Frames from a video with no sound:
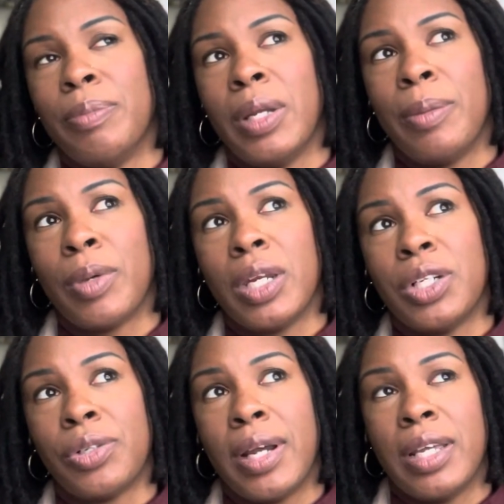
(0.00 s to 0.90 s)
but I'm gonna
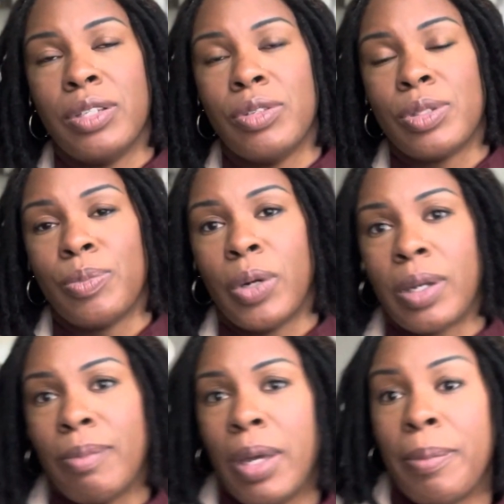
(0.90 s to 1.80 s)
try and do some work in
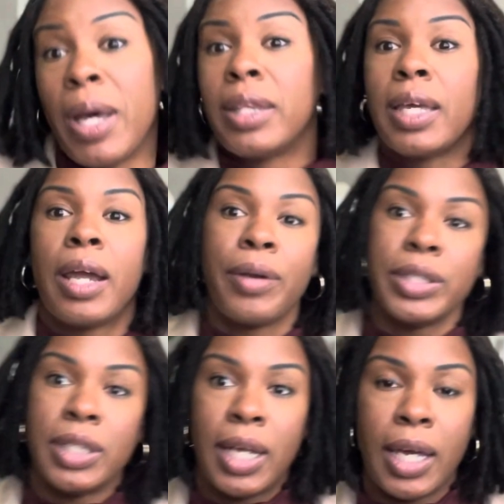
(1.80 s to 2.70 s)
my apothecary
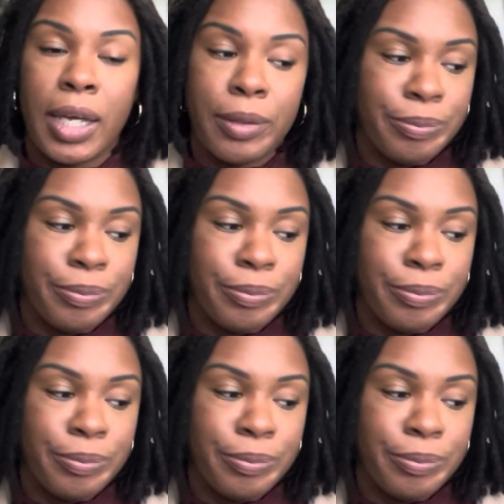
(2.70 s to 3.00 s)
today.